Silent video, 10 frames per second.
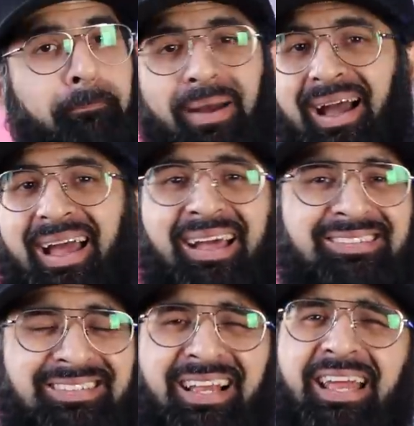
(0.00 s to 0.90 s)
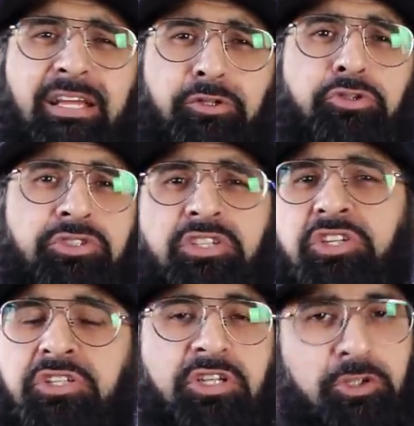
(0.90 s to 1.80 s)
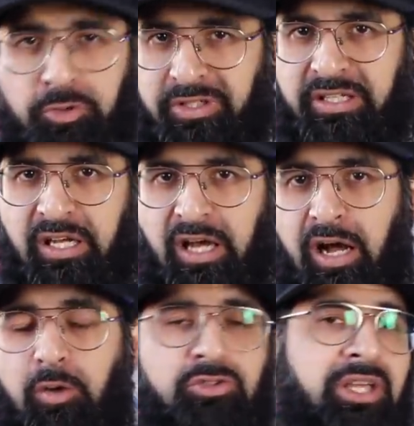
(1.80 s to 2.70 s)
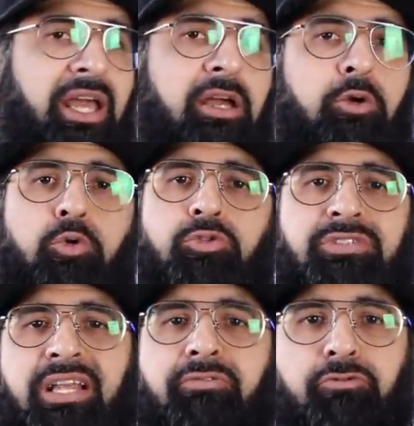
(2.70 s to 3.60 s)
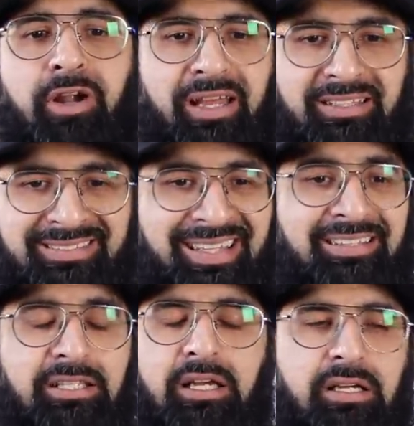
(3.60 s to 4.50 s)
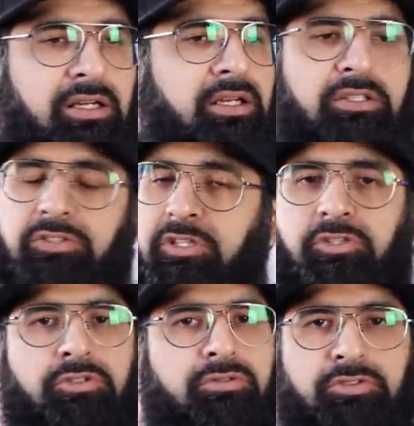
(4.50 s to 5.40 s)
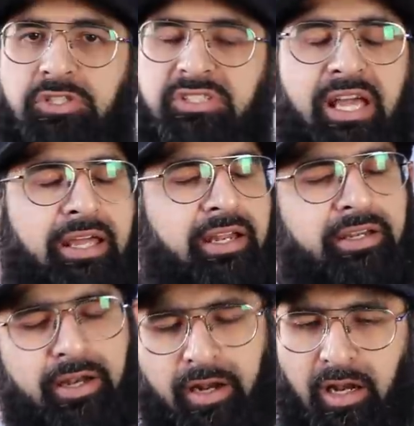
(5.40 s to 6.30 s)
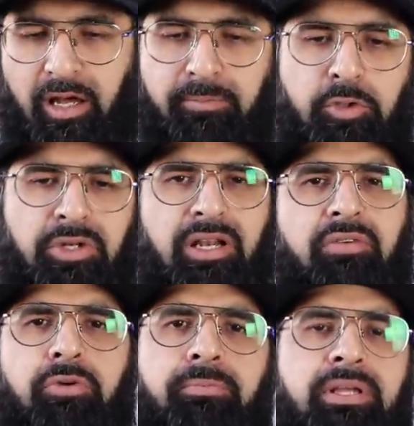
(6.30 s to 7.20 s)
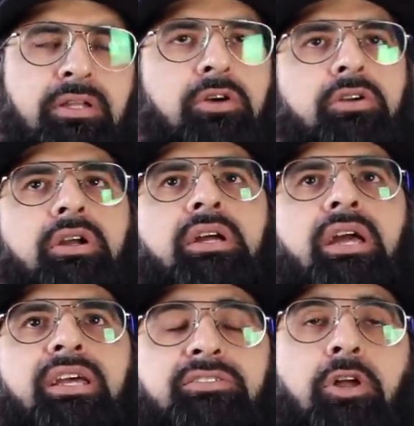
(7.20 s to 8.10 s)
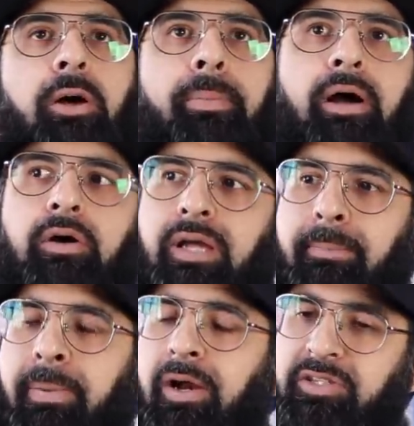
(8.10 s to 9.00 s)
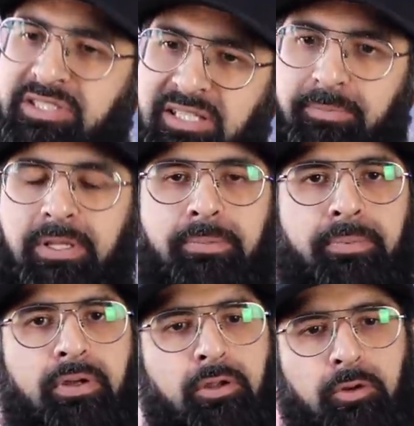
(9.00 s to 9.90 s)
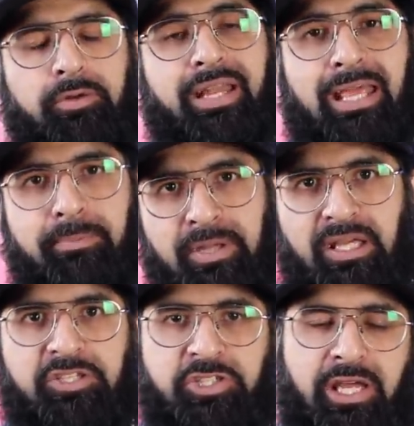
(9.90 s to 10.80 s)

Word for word: The matter escalated to such a degree. I was getting calls left, right, and center. Just just getting it done. Alhamdulillah for me, look, it's not about embarrassing people or naming and